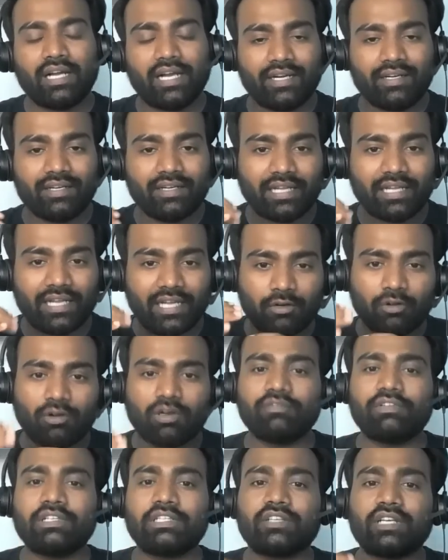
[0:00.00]
and
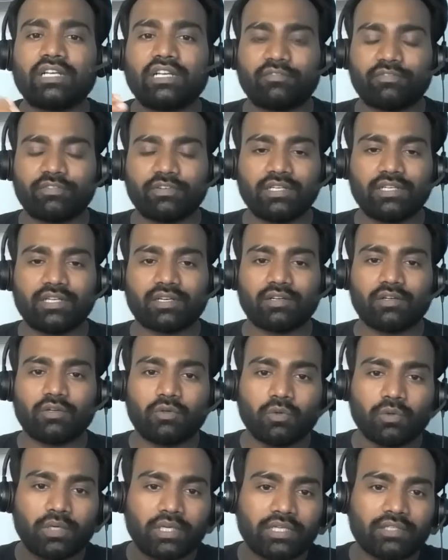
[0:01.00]
along with your effort,
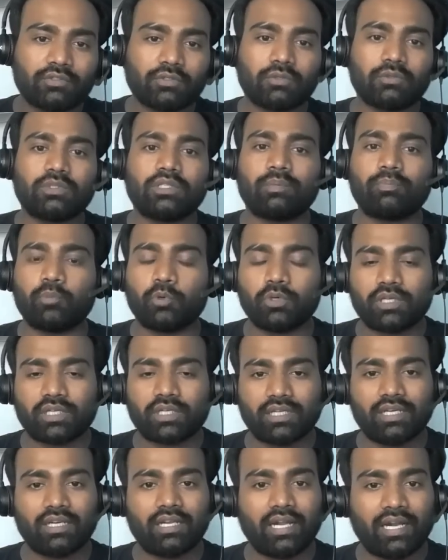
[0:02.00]
going through the
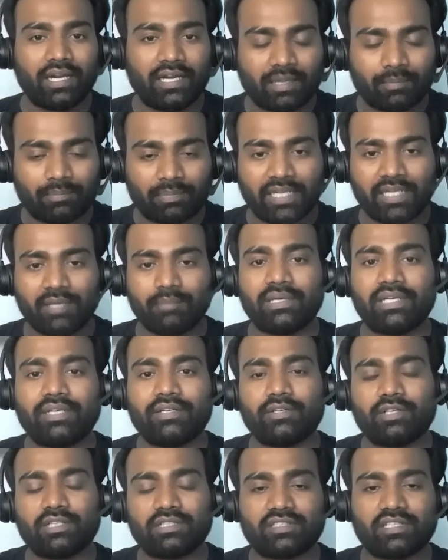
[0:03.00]
portal and applying by
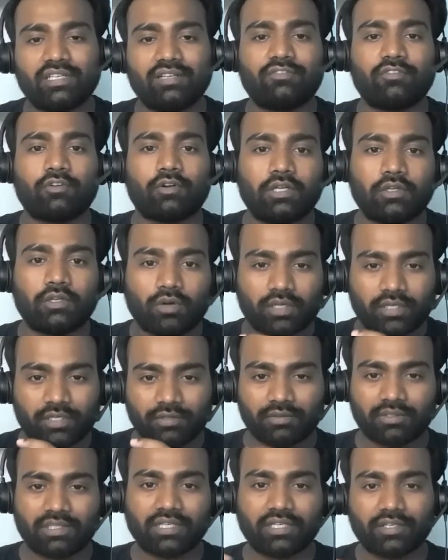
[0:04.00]
yourself or
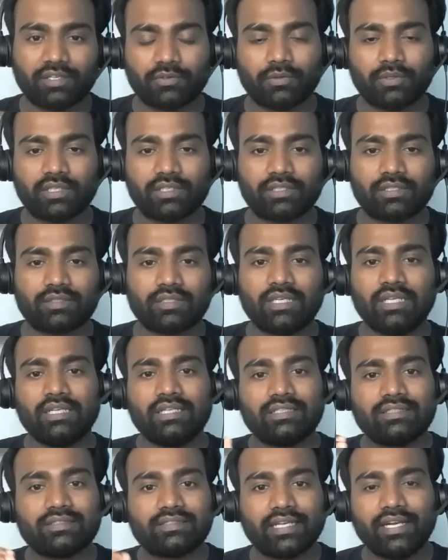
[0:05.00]
talking to the recruiters,
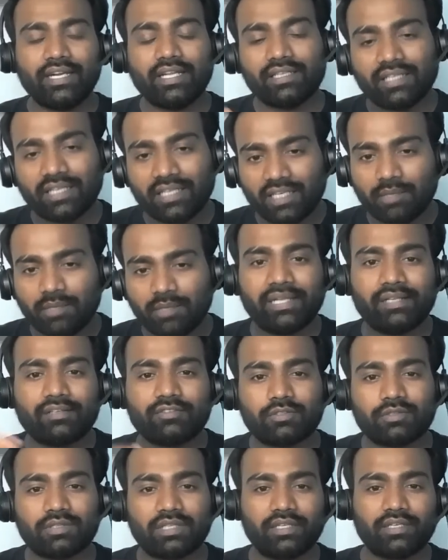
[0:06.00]
sending the
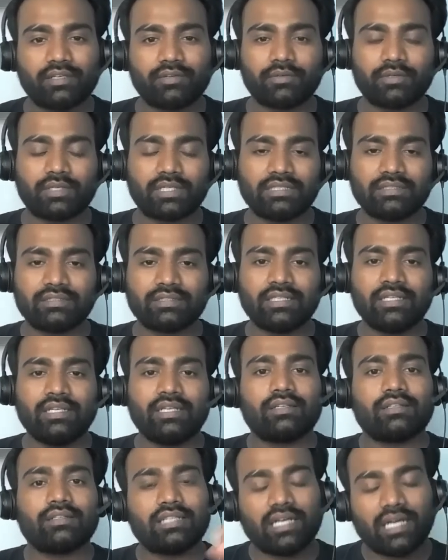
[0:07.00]
emails to the recruiters.
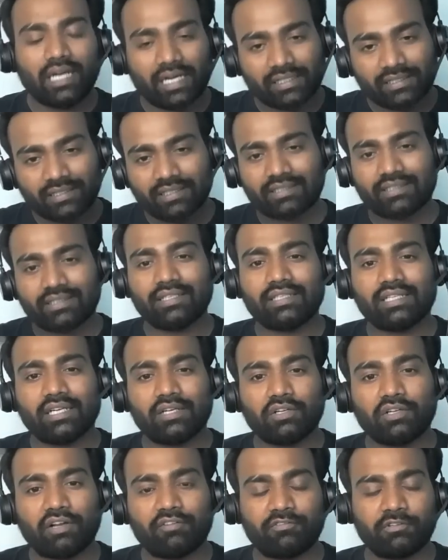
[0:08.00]
The other thing that
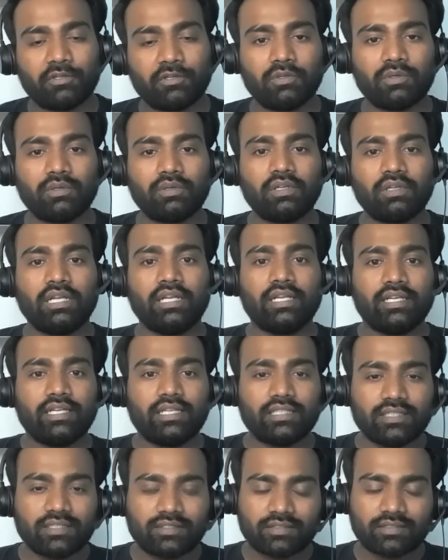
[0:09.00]
you have to do
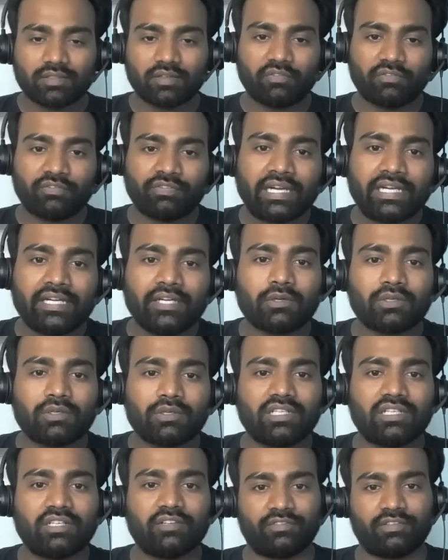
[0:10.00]
is find out
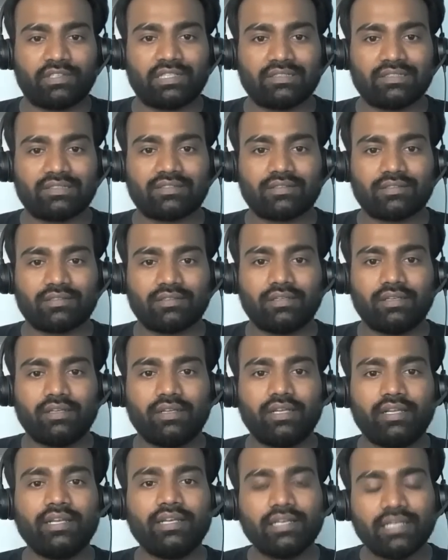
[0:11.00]
the referrals.
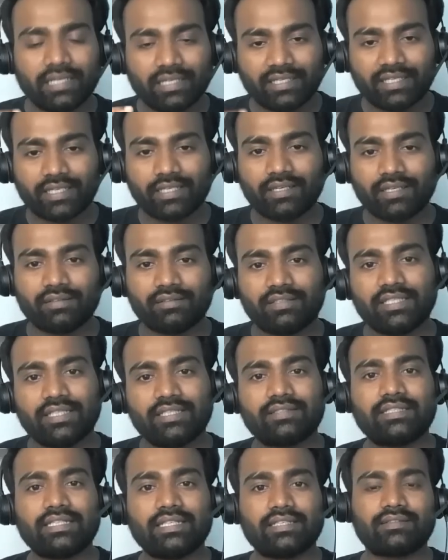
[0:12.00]
In LinkedIn,
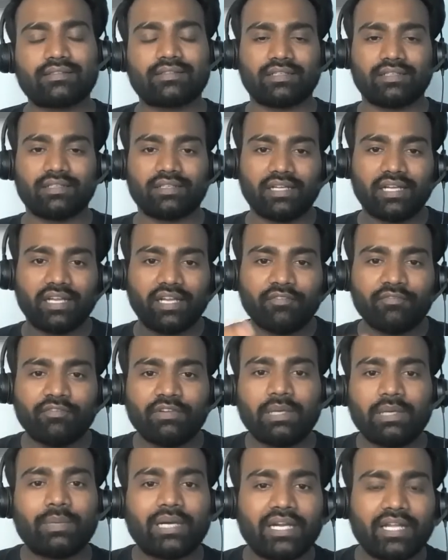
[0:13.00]
these days,
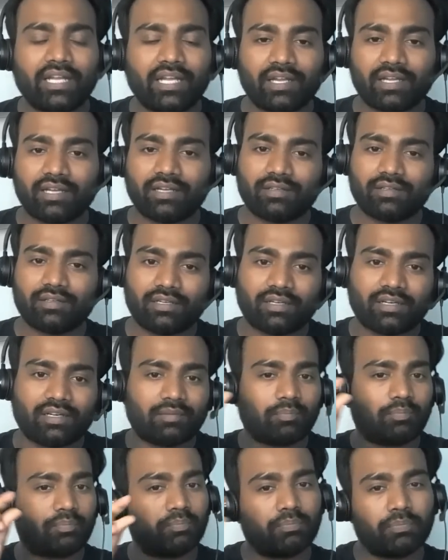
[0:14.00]
everybody
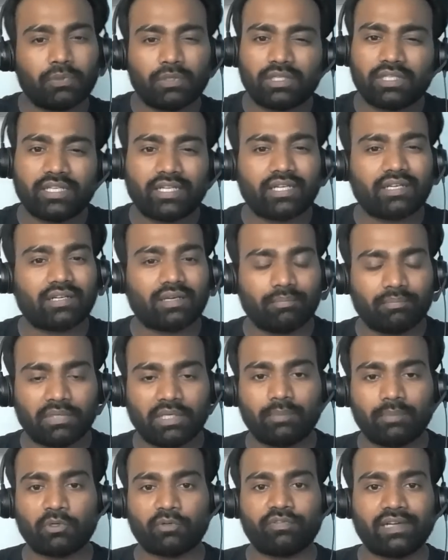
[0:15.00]
put their
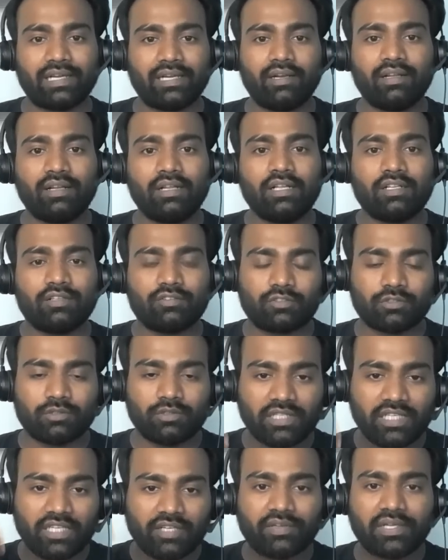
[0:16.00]
company profile. So
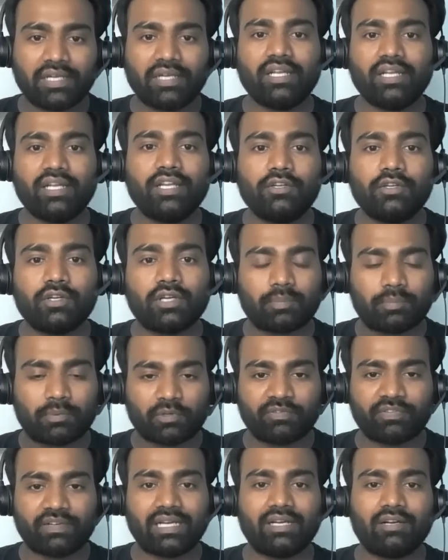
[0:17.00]
even in your
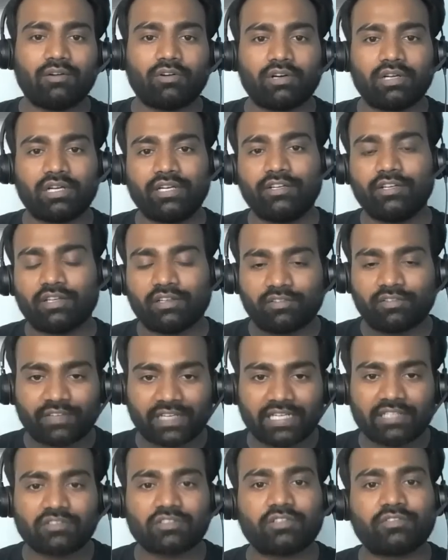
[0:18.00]
profile or in your
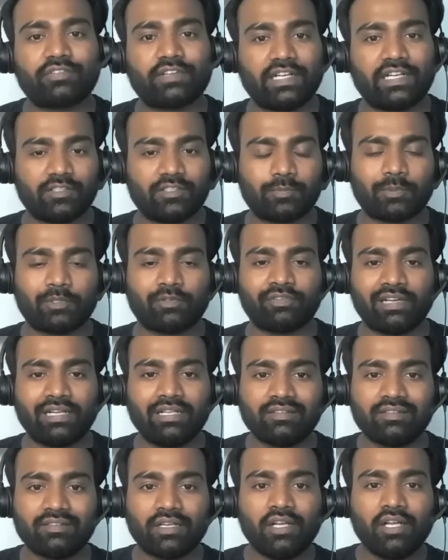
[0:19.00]
friends or friends'
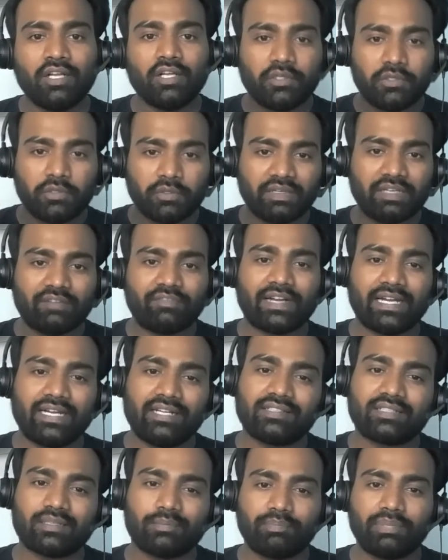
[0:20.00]
profiles, you will
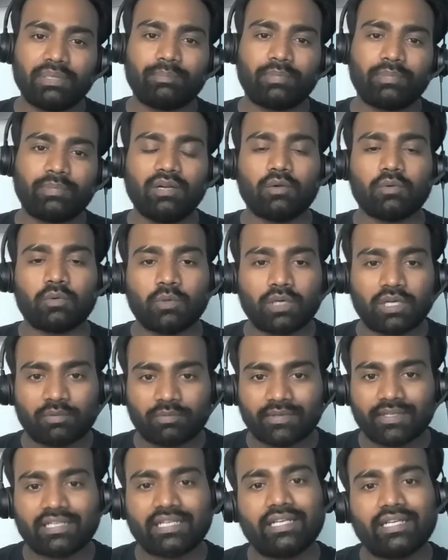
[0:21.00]
find some people who are
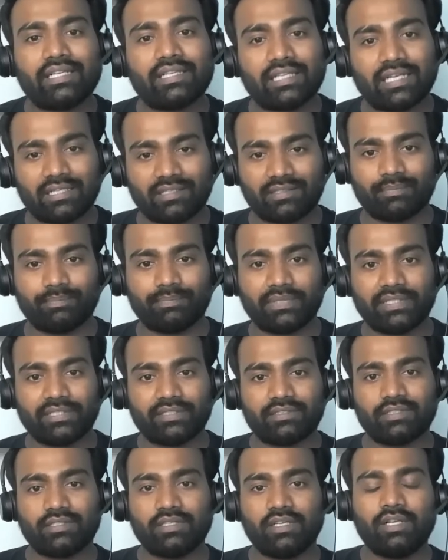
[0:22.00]
working in that
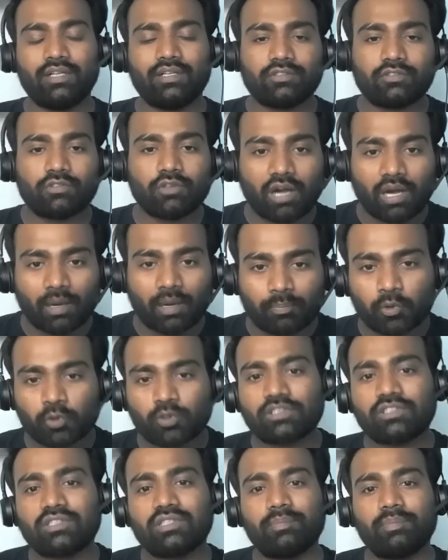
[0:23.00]
companies. So
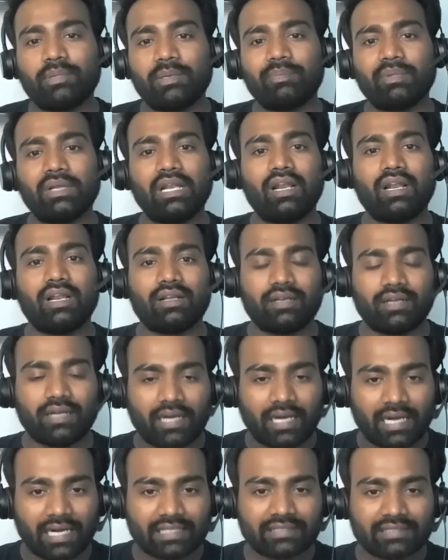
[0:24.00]
approach the people,
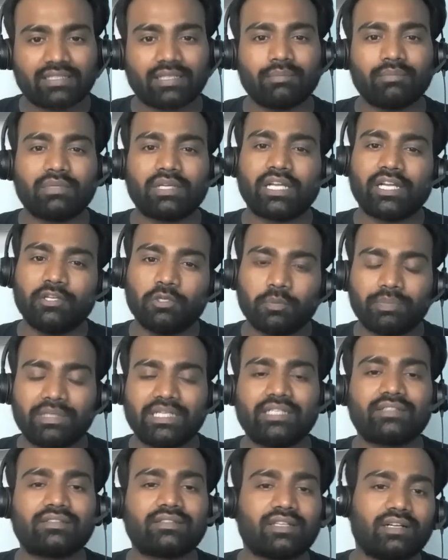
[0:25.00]
ask them, can you
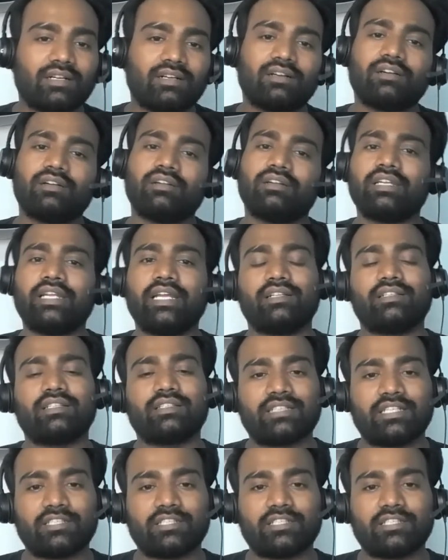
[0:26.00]
please take this